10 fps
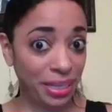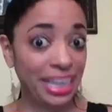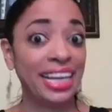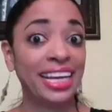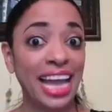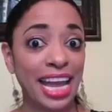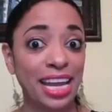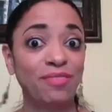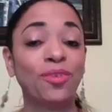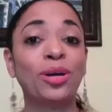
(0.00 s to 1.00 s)
Being
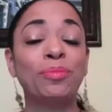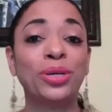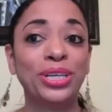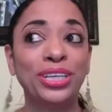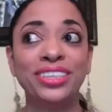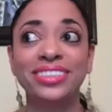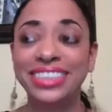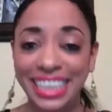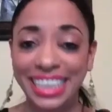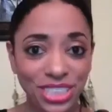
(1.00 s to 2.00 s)
a former
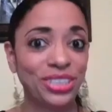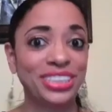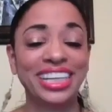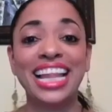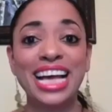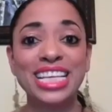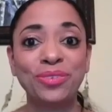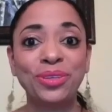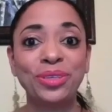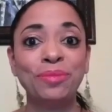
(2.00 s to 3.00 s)
teacher in a
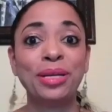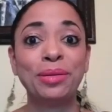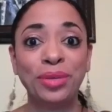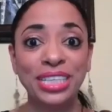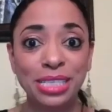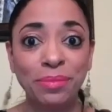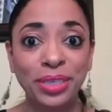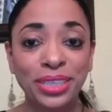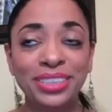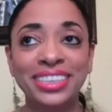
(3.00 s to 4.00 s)
classroom and a
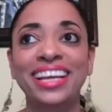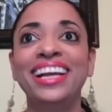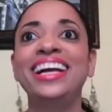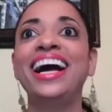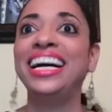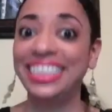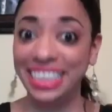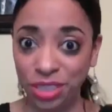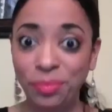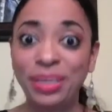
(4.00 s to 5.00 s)
principal, a
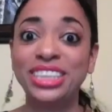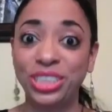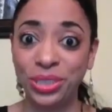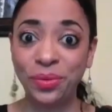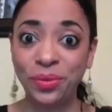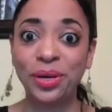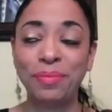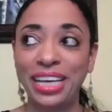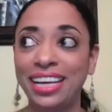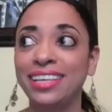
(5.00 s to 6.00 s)
little bit,
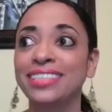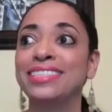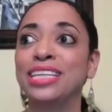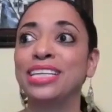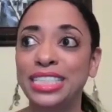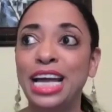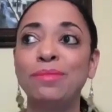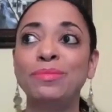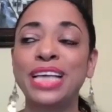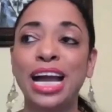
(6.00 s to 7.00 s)
sure, because there were
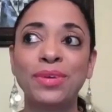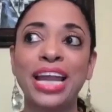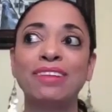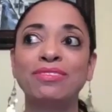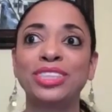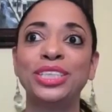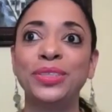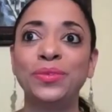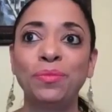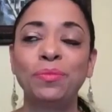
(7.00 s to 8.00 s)
times I would have
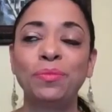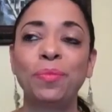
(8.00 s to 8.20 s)
to